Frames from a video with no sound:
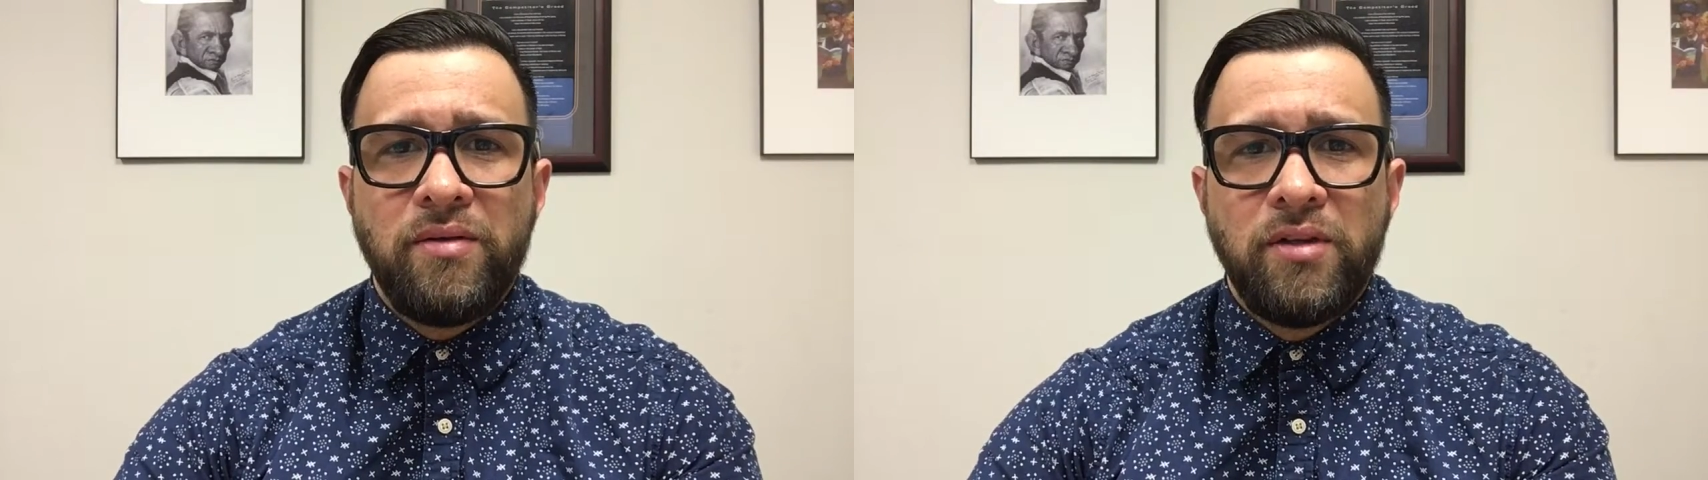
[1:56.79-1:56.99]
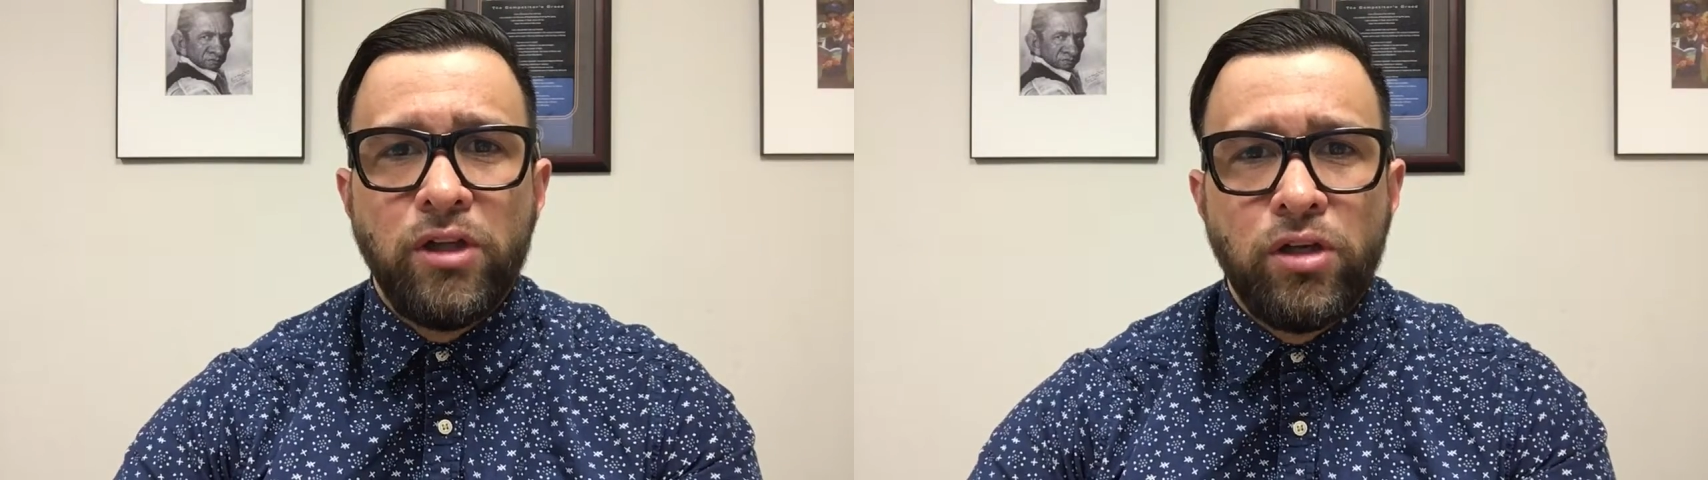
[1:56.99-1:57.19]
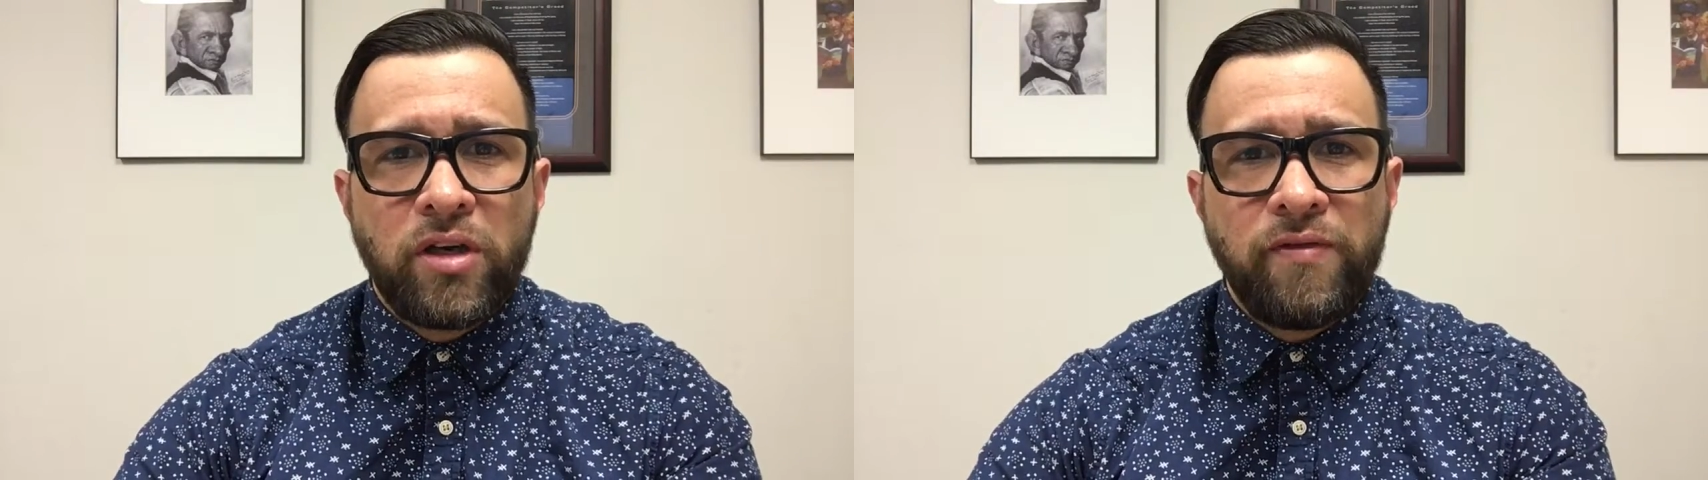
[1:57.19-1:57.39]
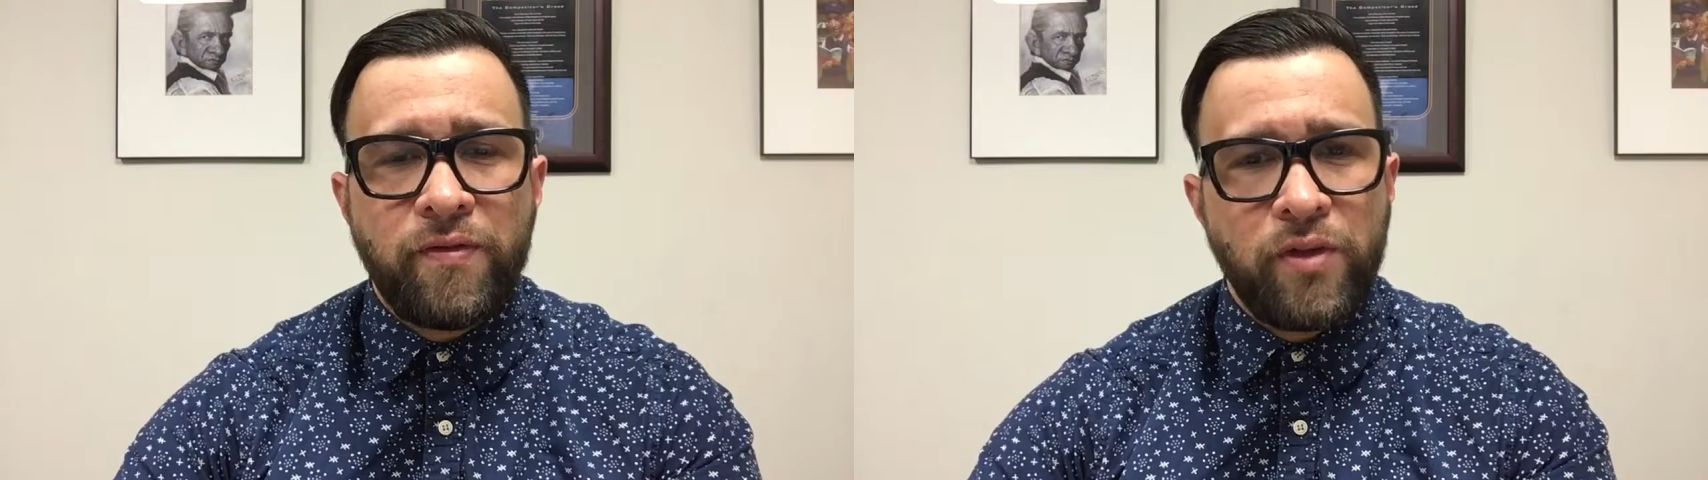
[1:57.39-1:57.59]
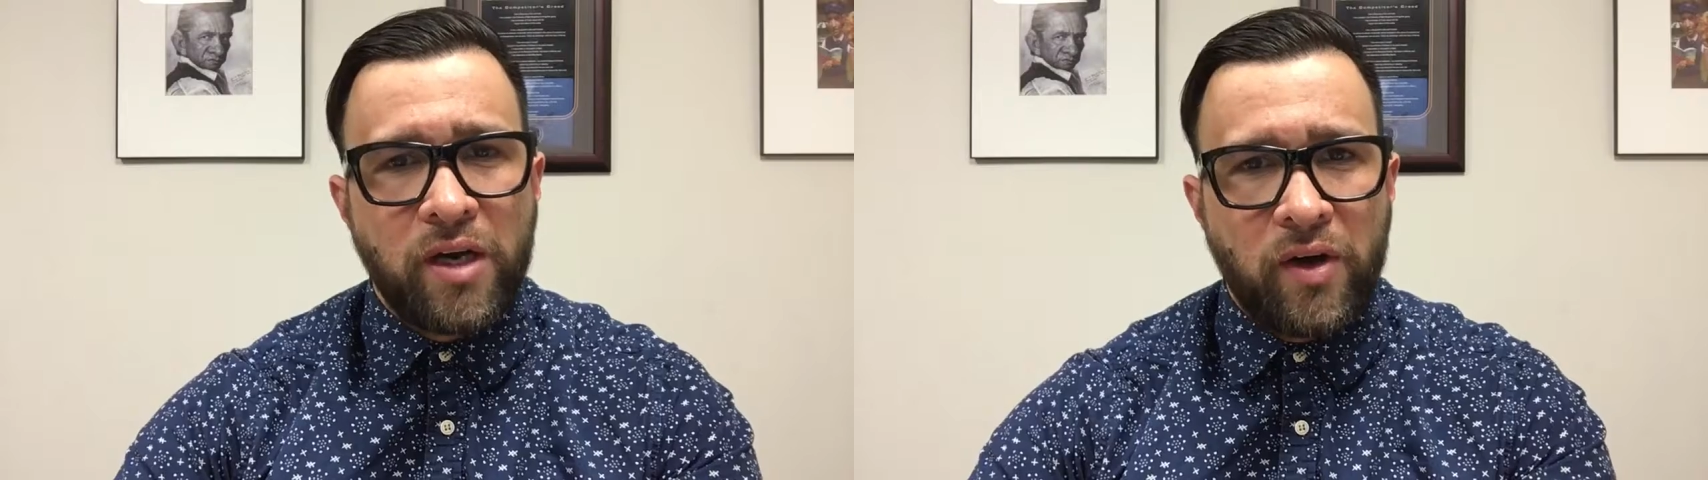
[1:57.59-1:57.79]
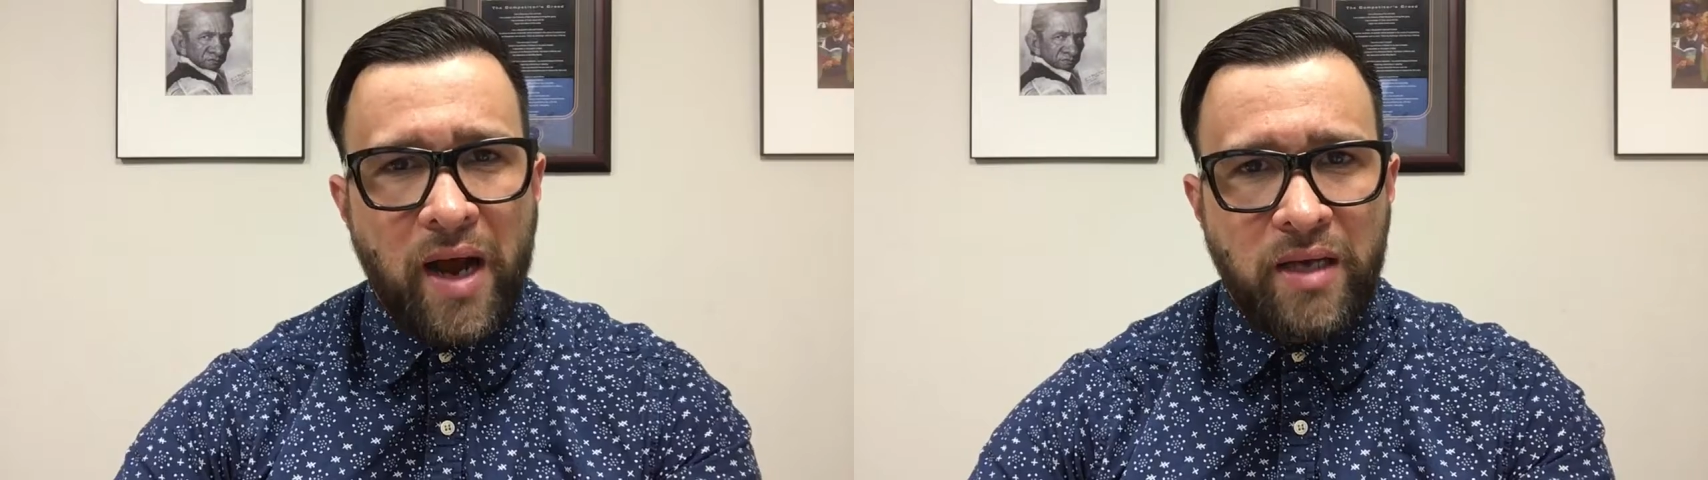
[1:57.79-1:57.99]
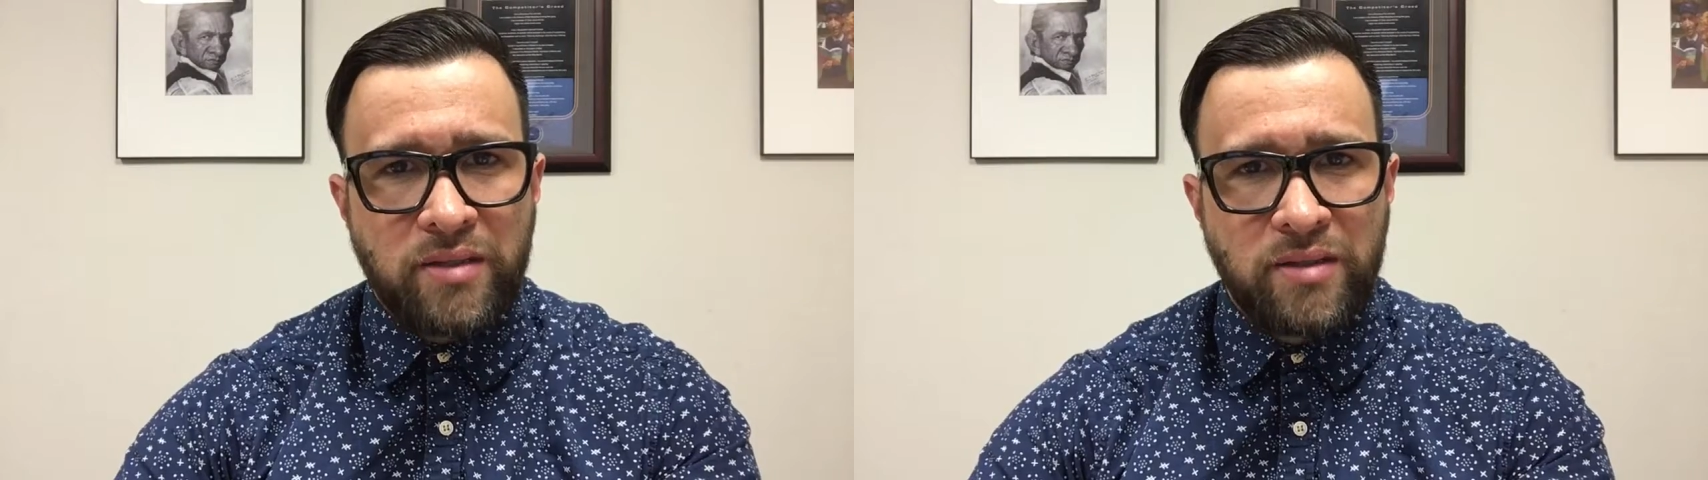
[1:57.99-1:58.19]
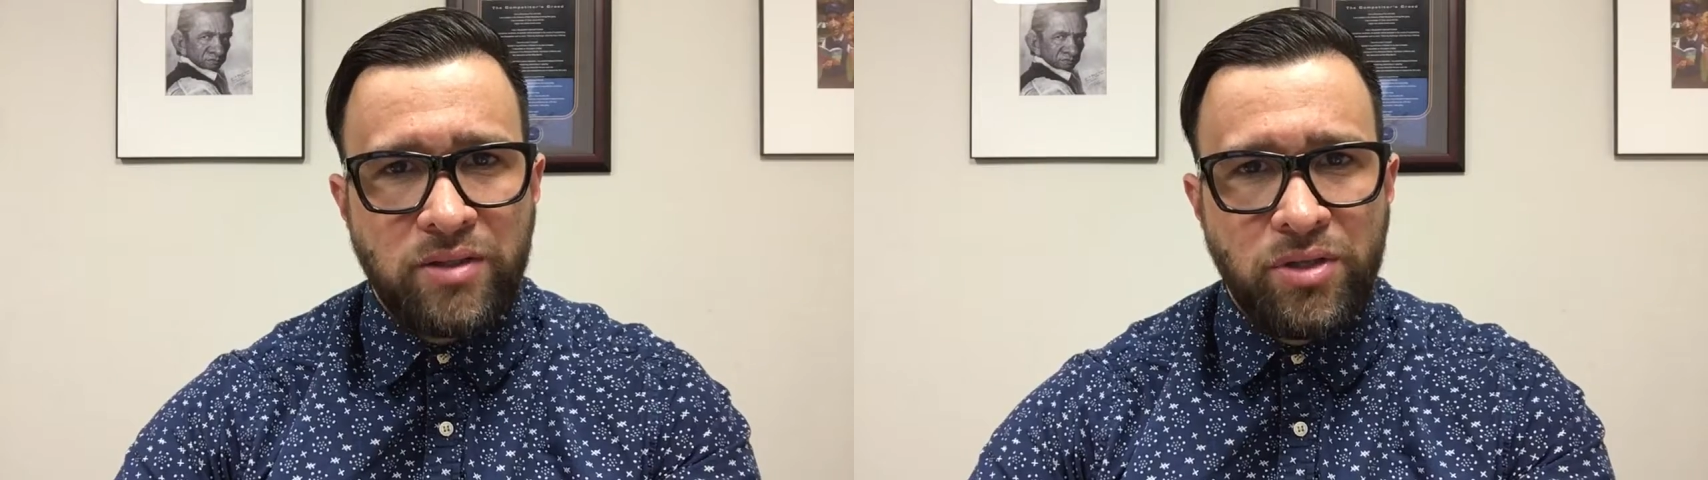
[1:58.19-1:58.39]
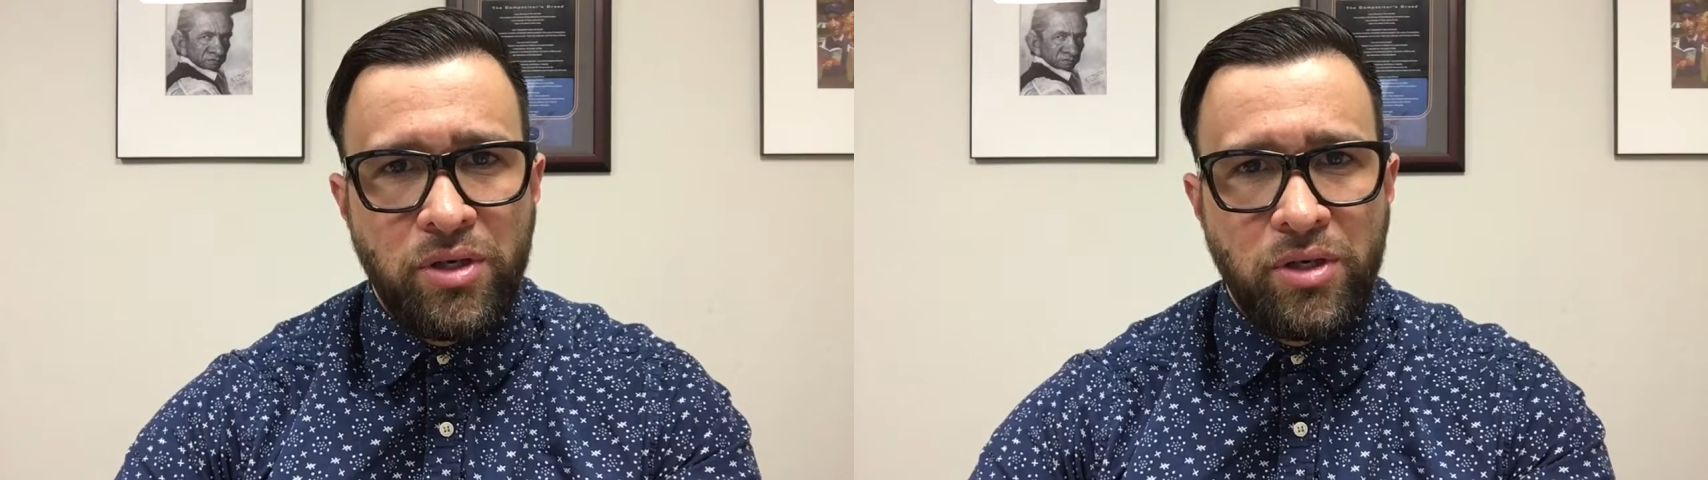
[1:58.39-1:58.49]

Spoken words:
looking for the cracks,